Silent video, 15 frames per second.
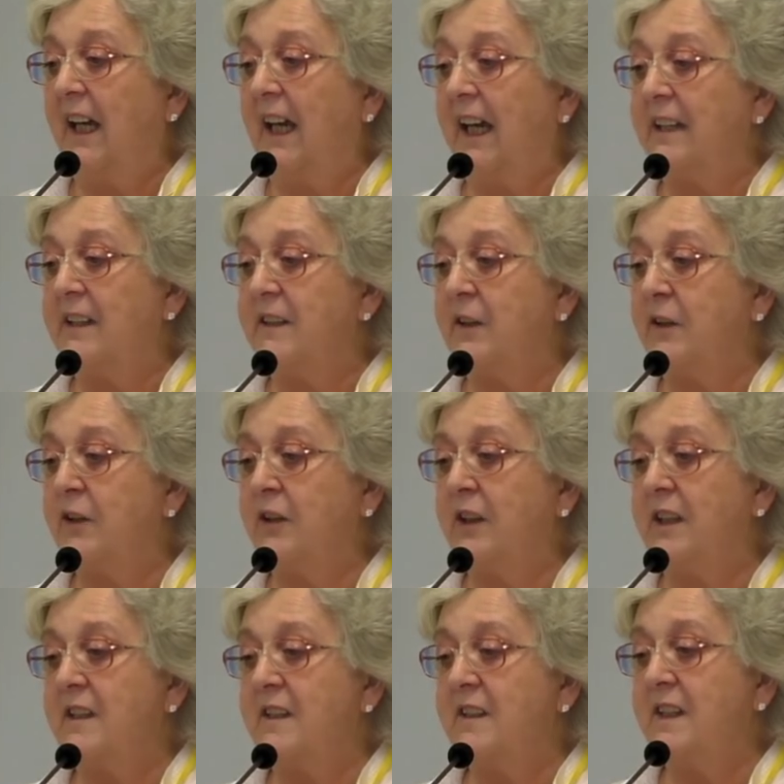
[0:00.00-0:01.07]
And so you
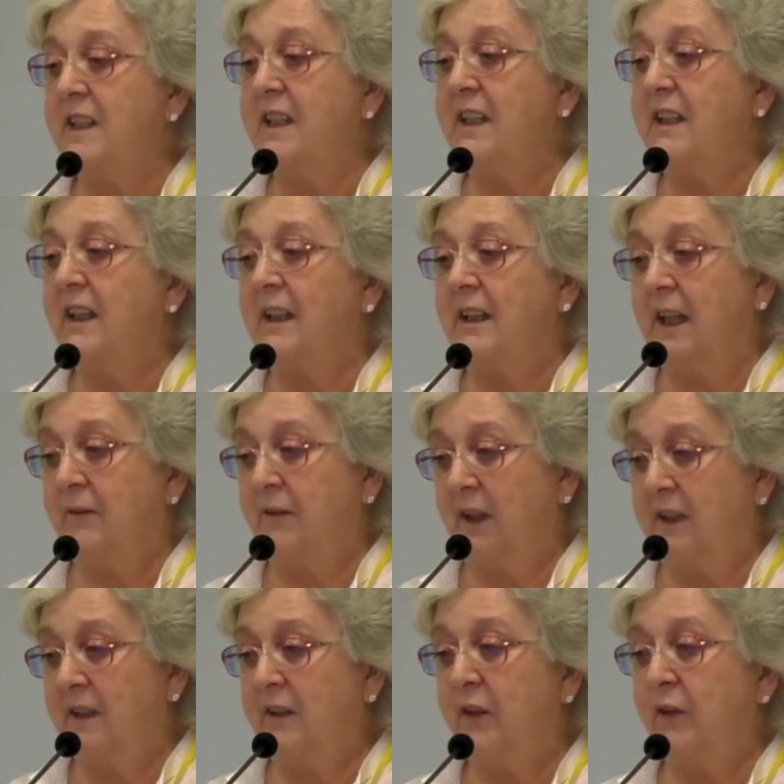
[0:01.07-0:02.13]
can see, and they've
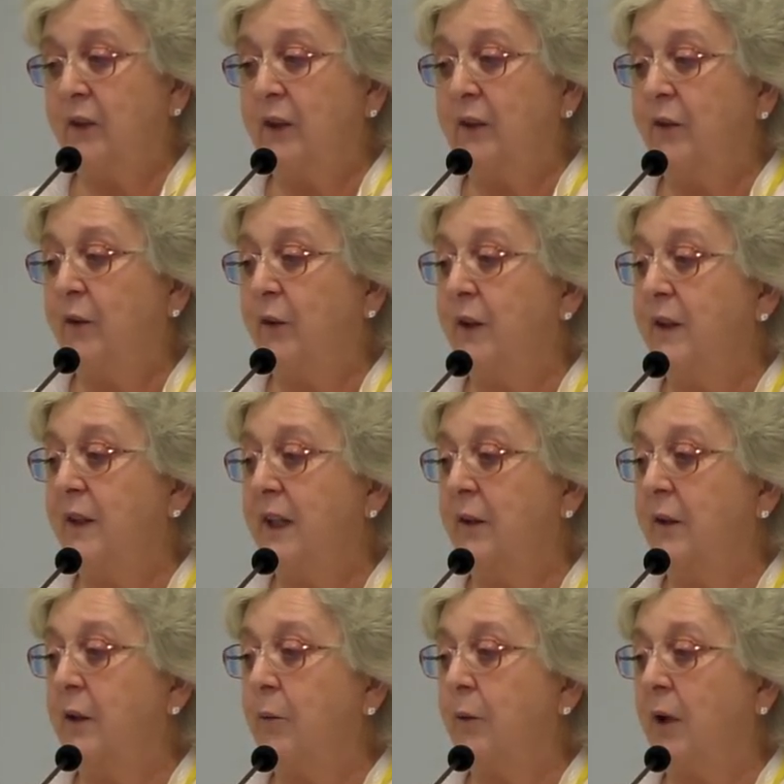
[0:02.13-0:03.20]
done this for the fourth
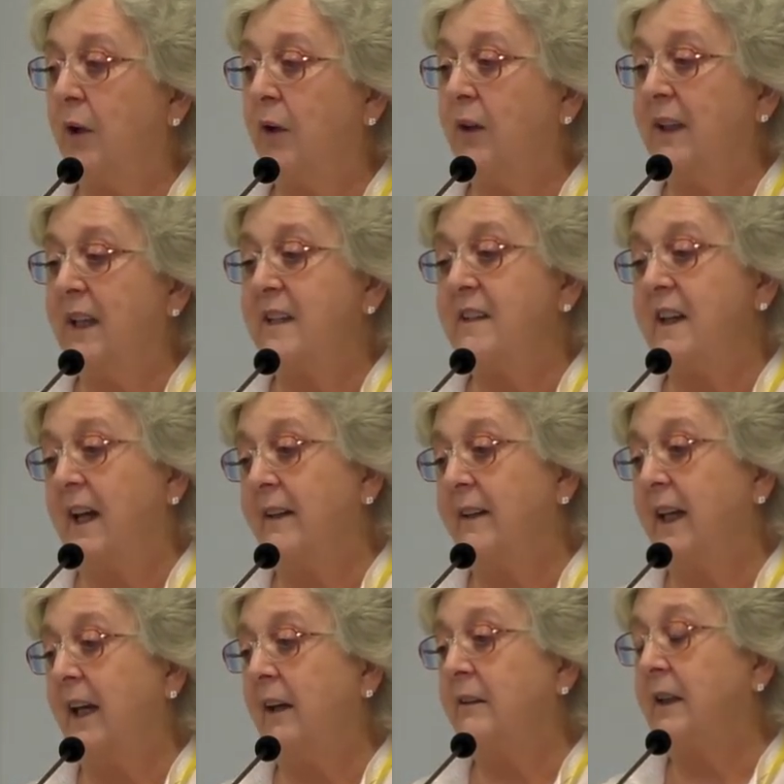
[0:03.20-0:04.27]
year in a row, and it's
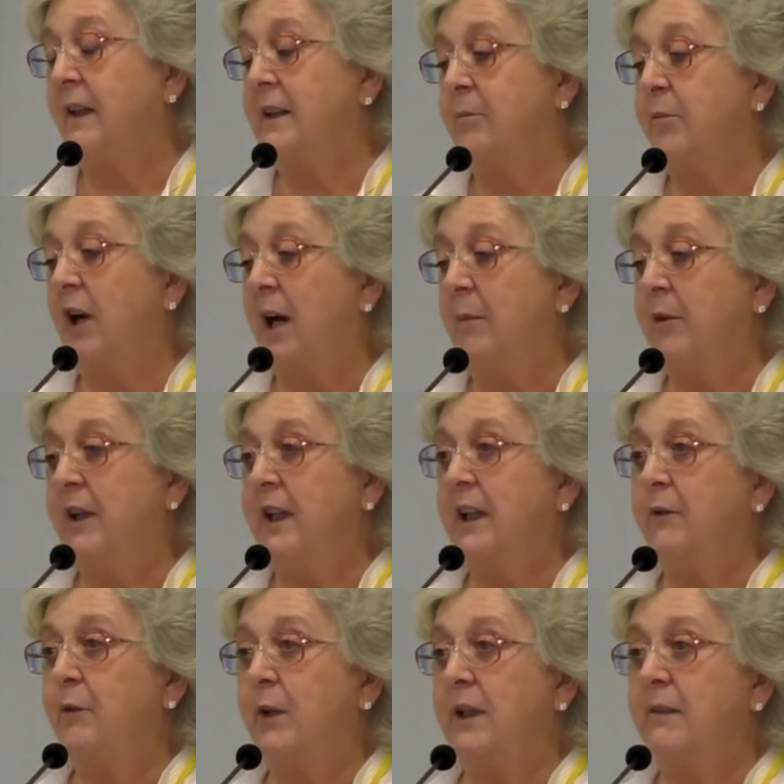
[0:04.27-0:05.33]
held on the property
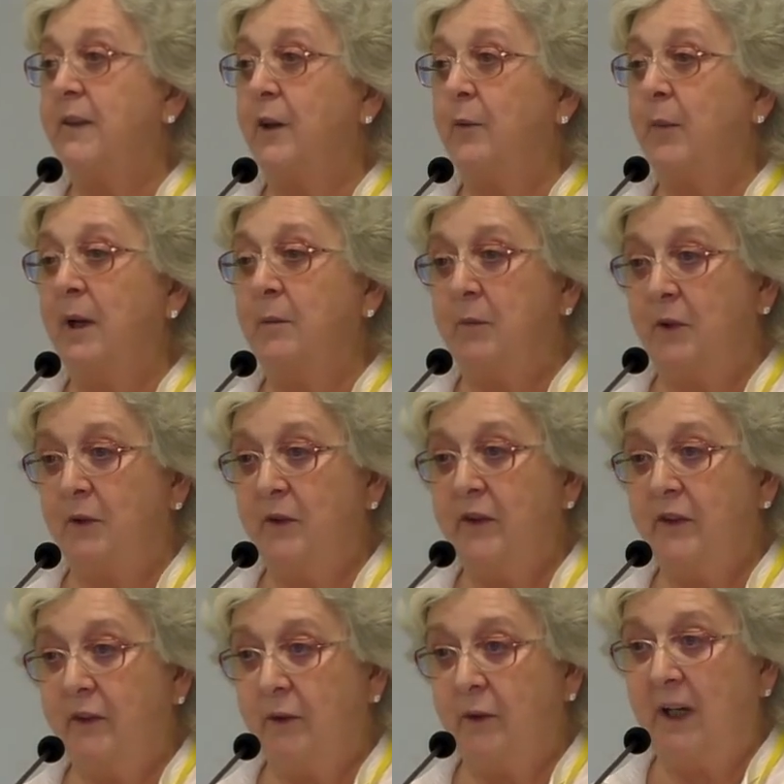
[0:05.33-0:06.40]
of one of their
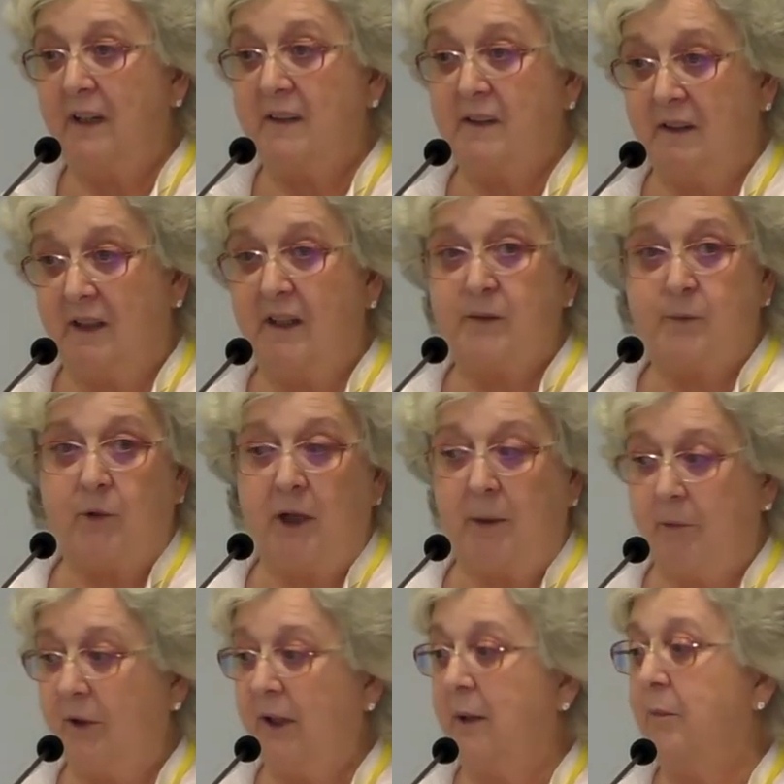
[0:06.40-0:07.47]
members, who has a nice
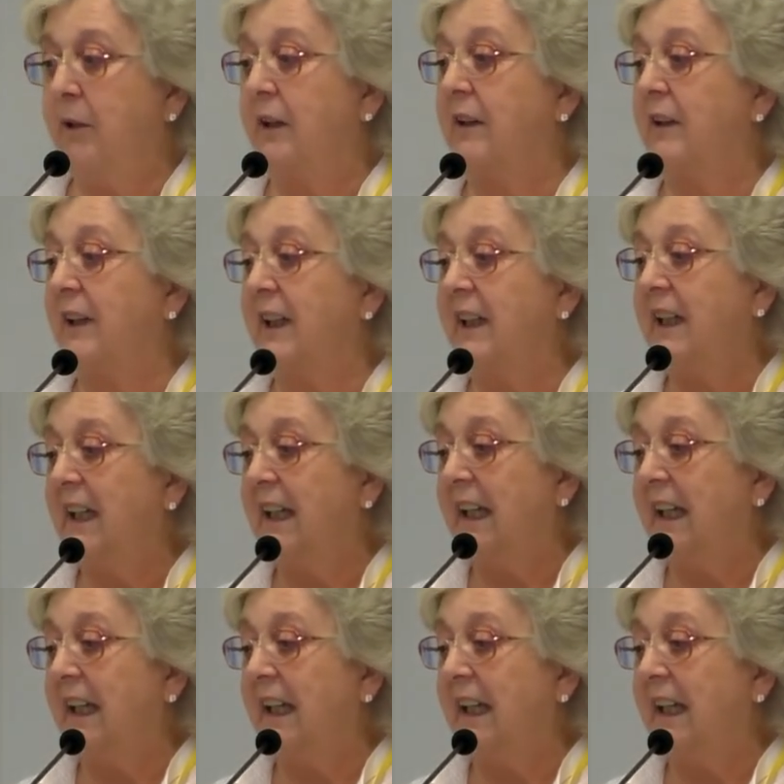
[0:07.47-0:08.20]
property apparently.